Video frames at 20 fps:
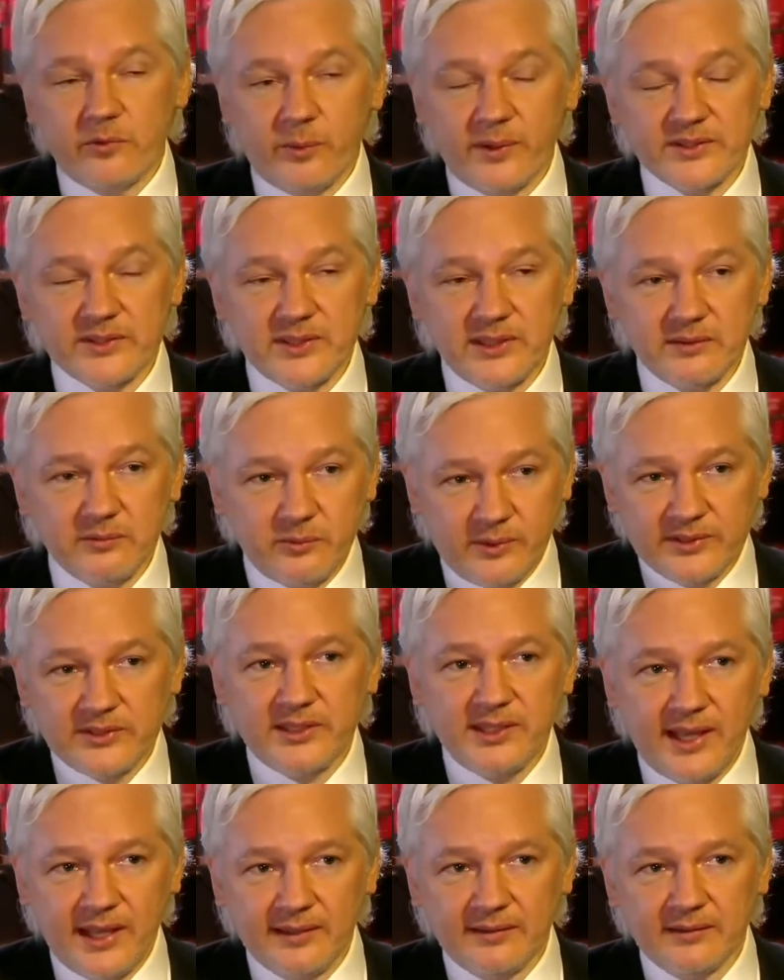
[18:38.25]
Once
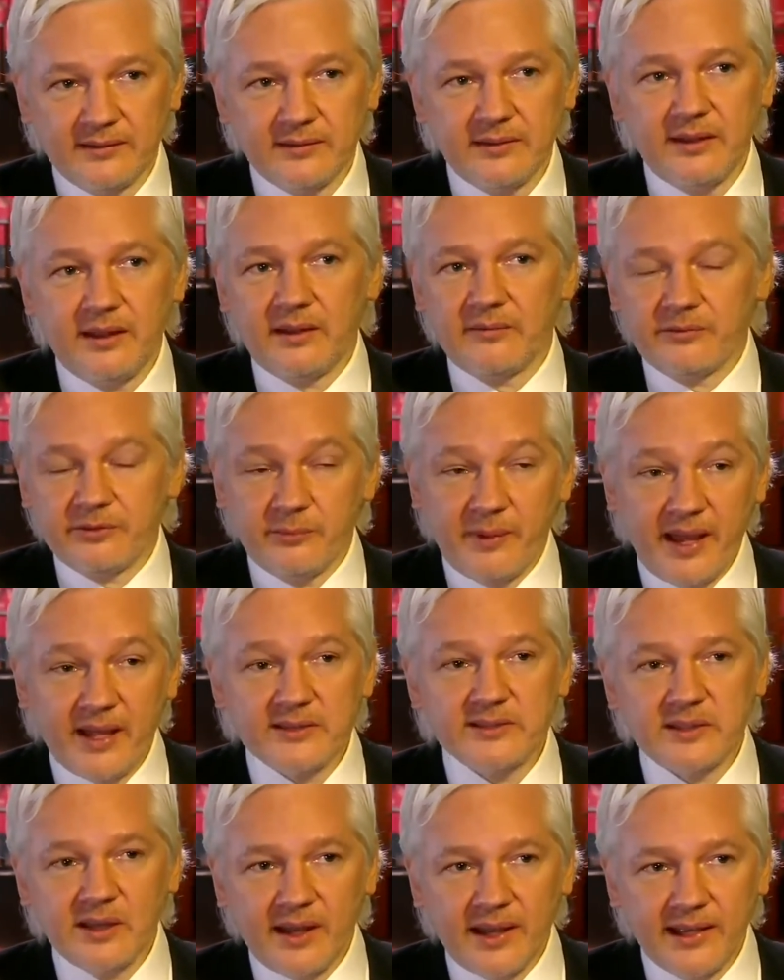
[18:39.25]
again, from
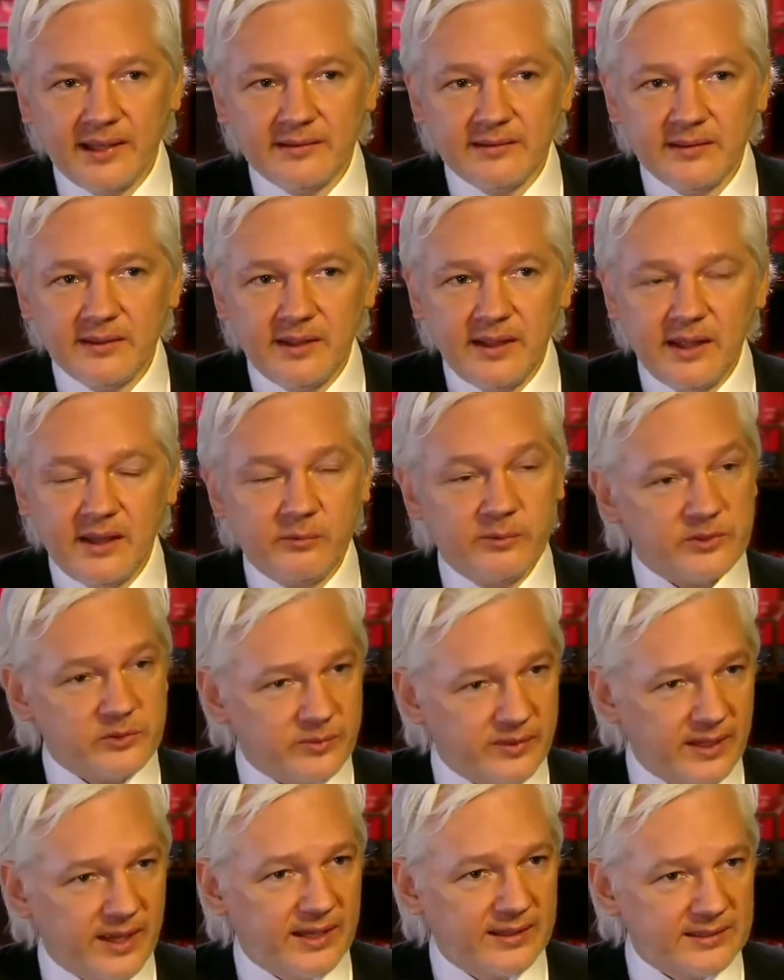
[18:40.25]
our side,
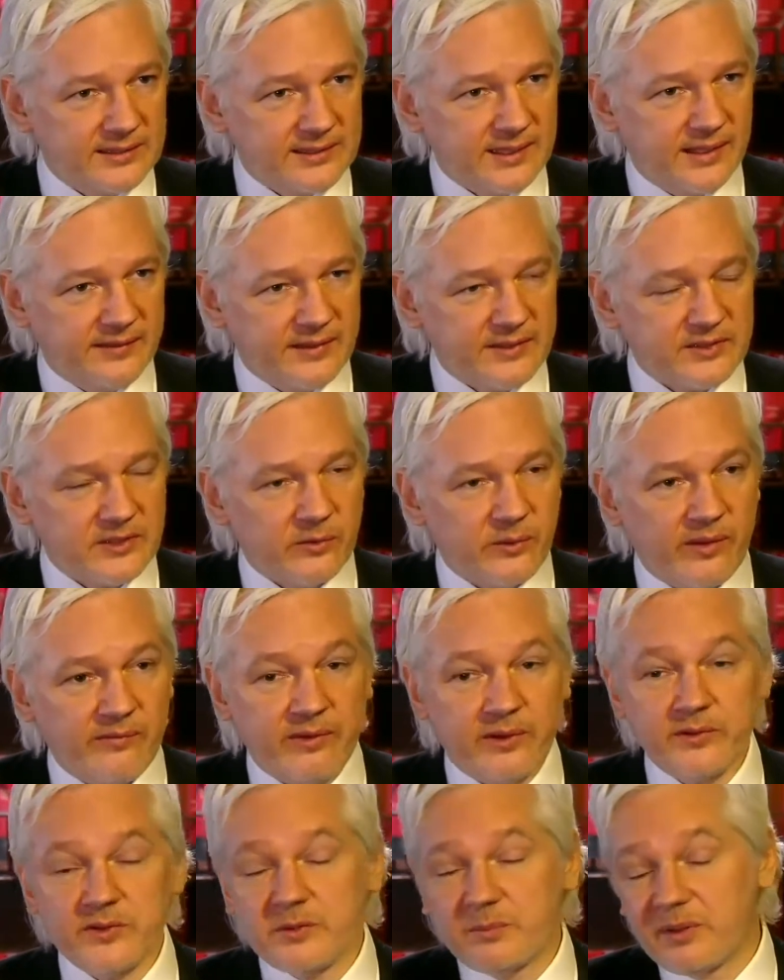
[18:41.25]
which we understand there's no
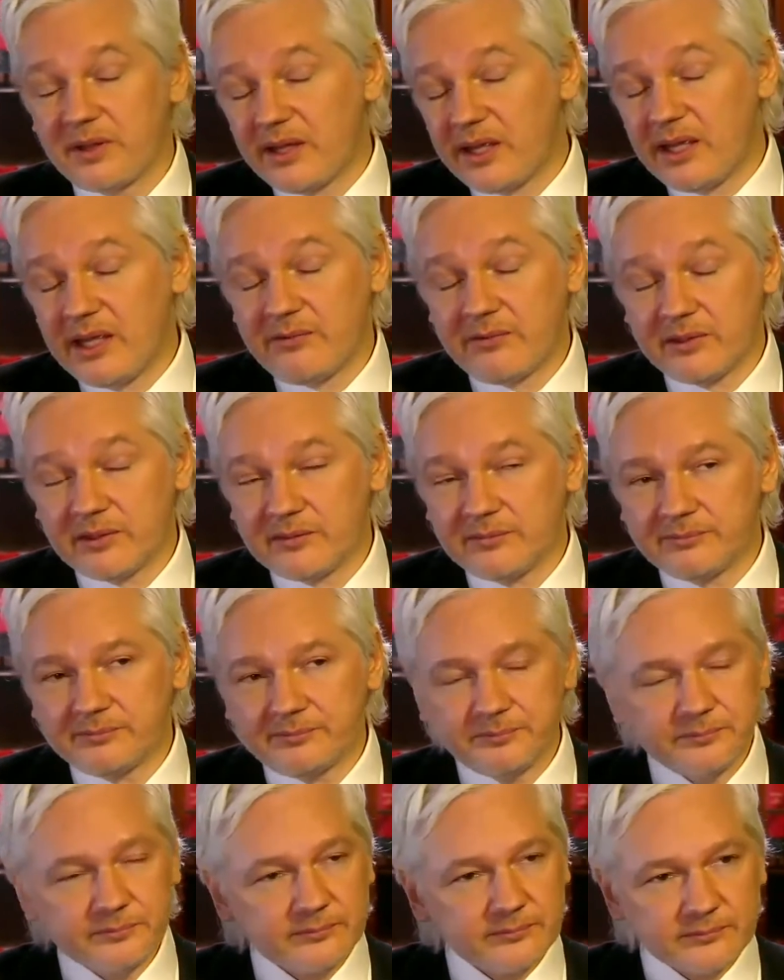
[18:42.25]
evidence, but even
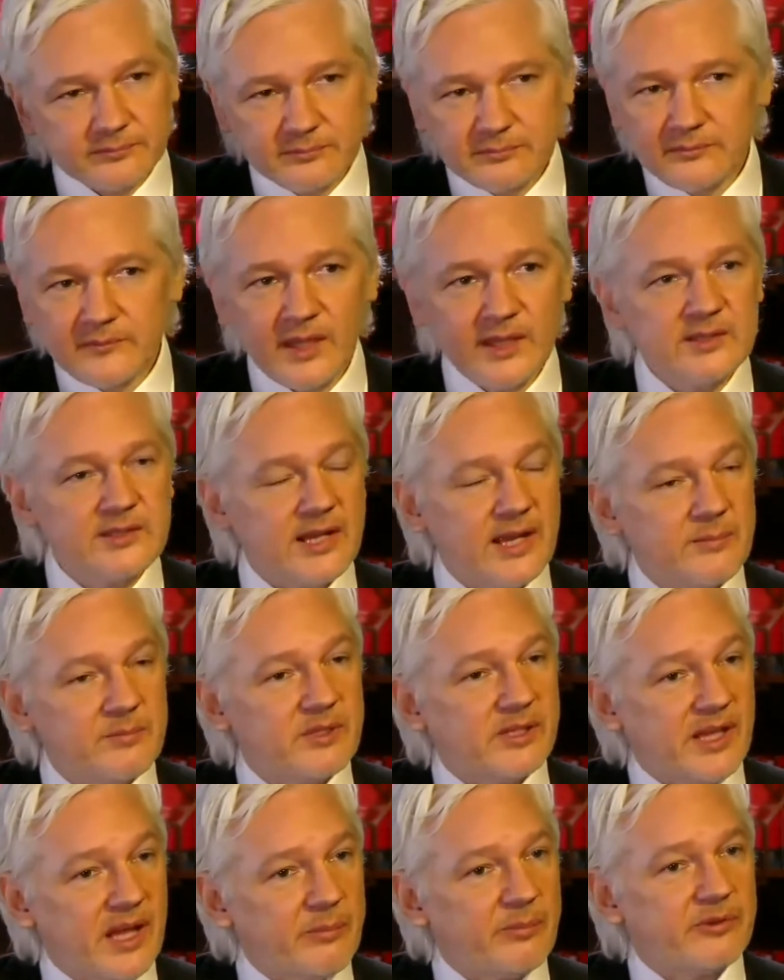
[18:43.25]

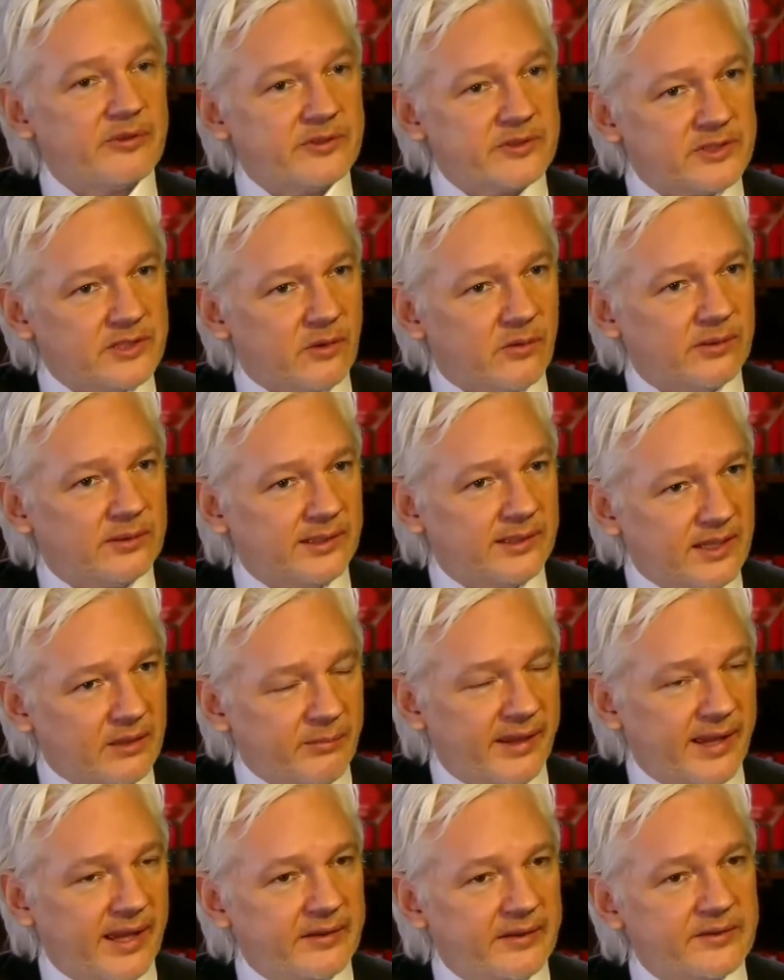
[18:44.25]
James Clapper and so on
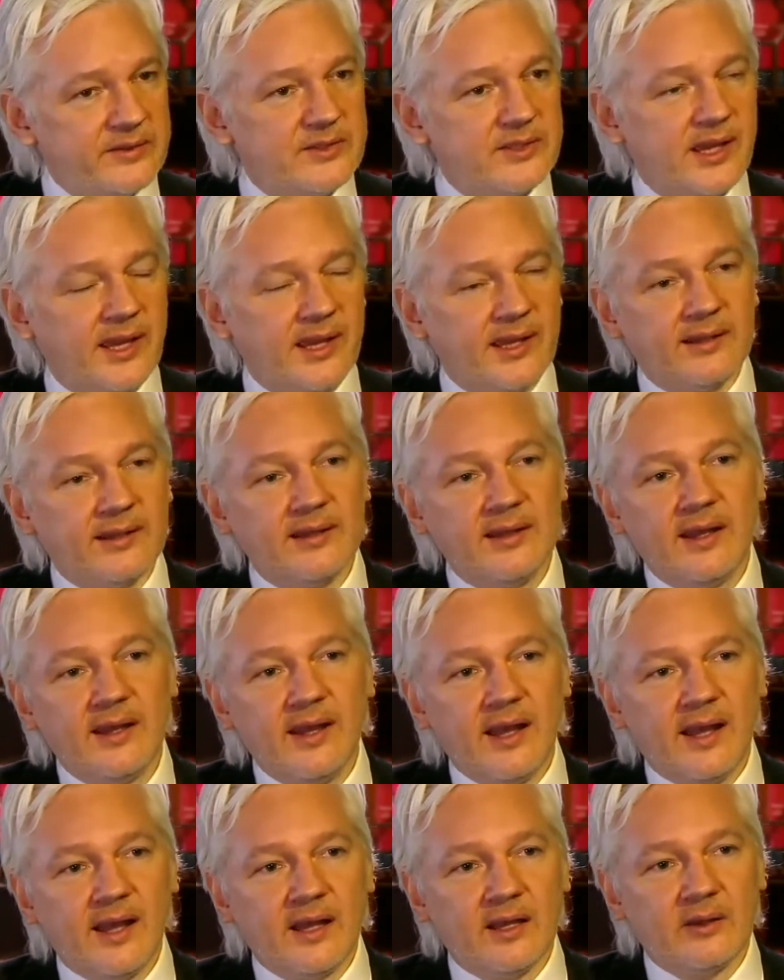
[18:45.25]
coming out and saying,
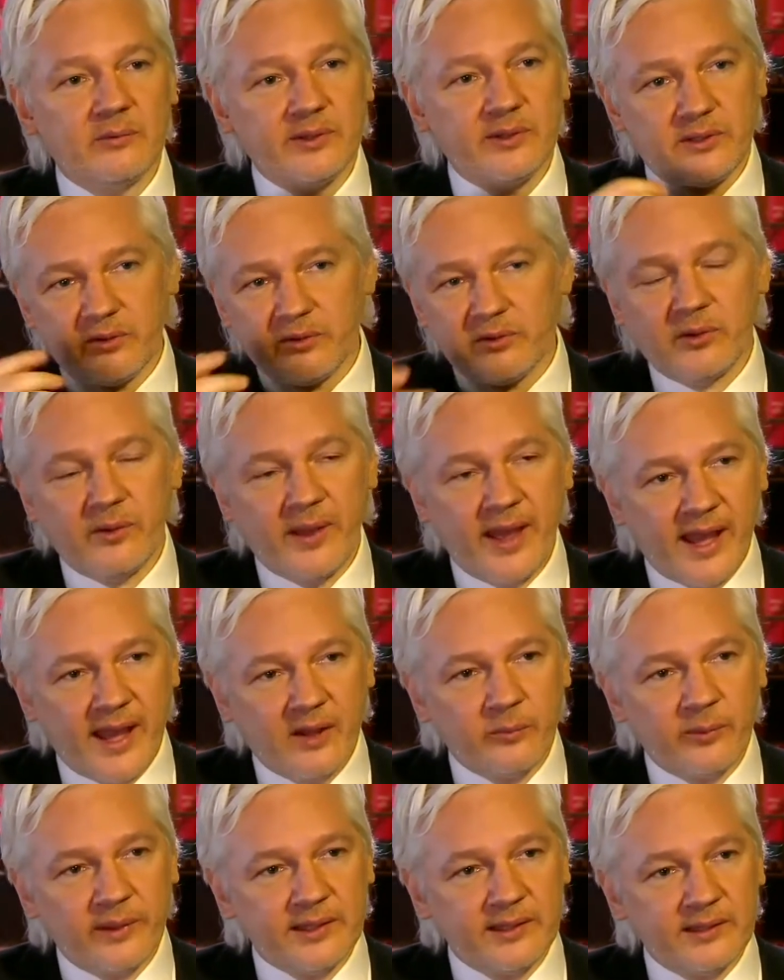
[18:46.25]
we don't know
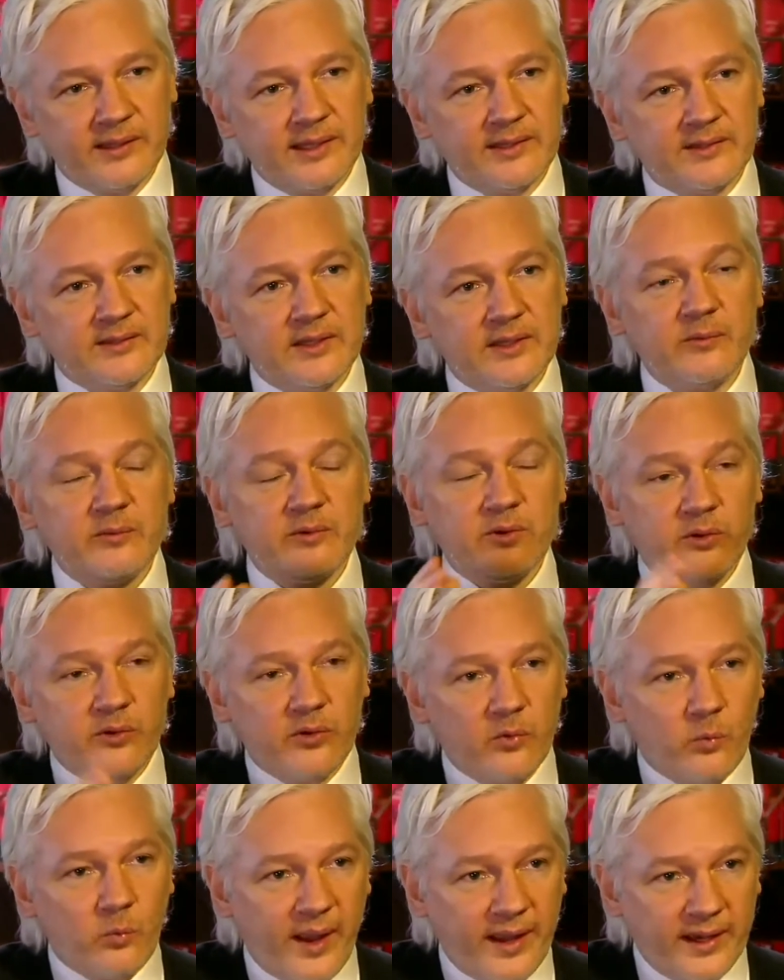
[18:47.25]
how WikiLeaks, we don't
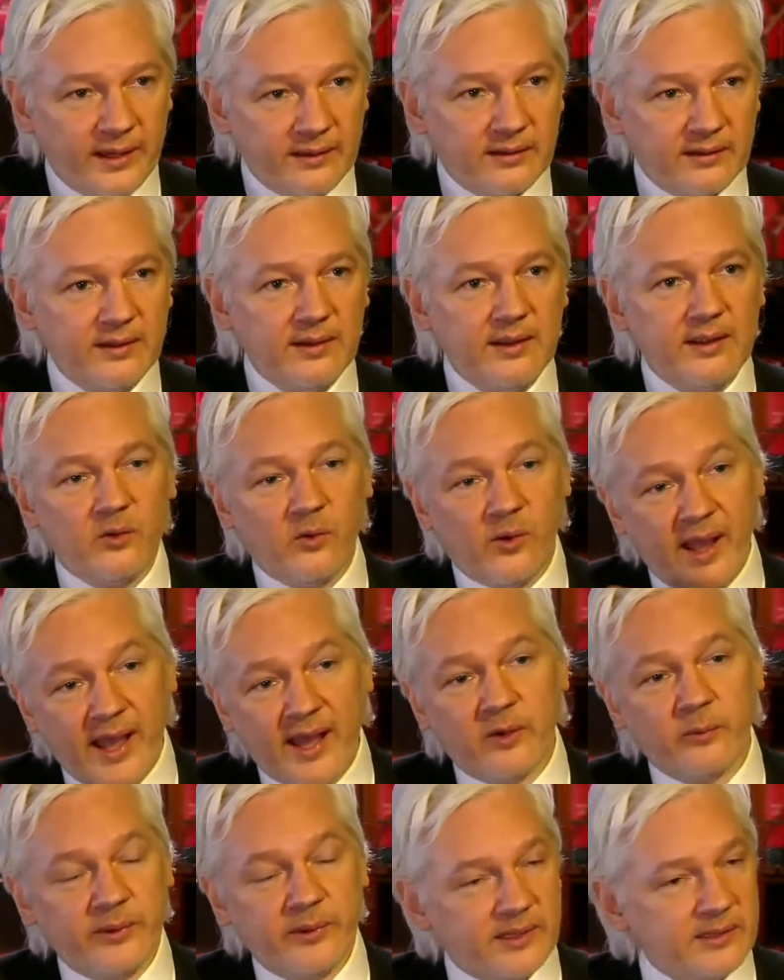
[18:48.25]
know when or
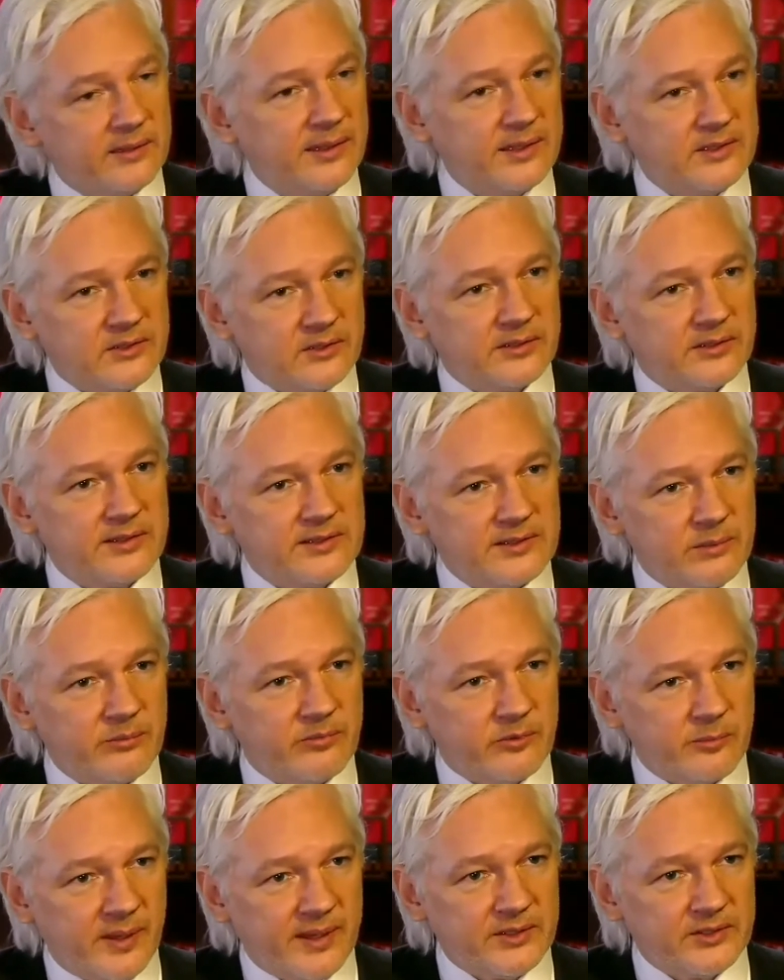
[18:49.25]
how WikiLeaks got this
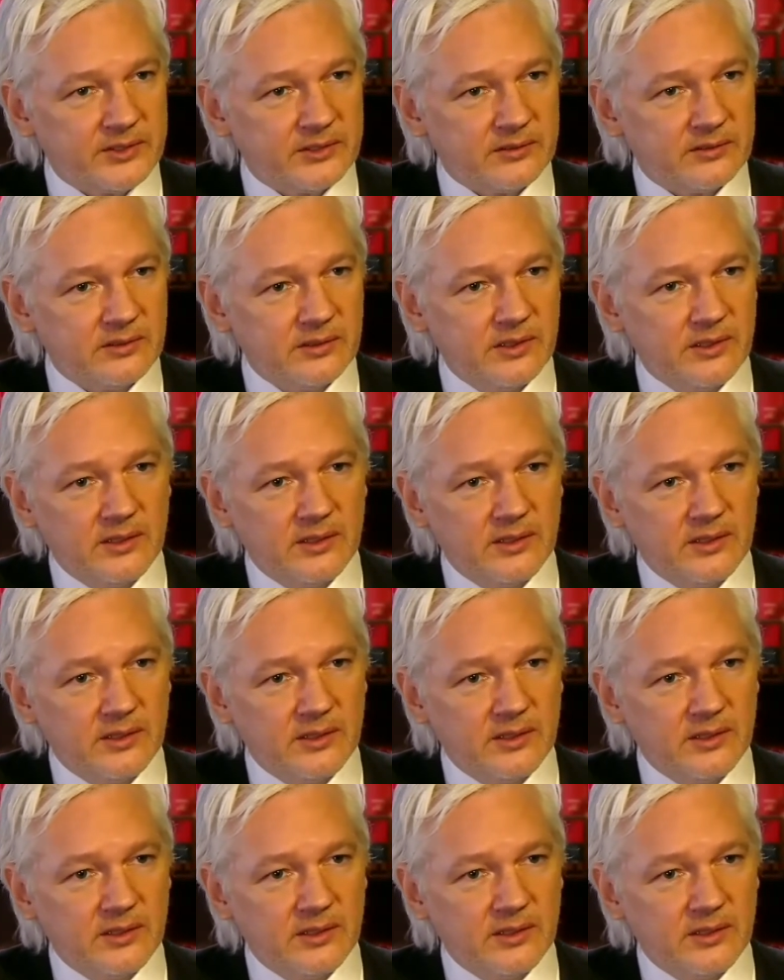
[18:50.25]
information.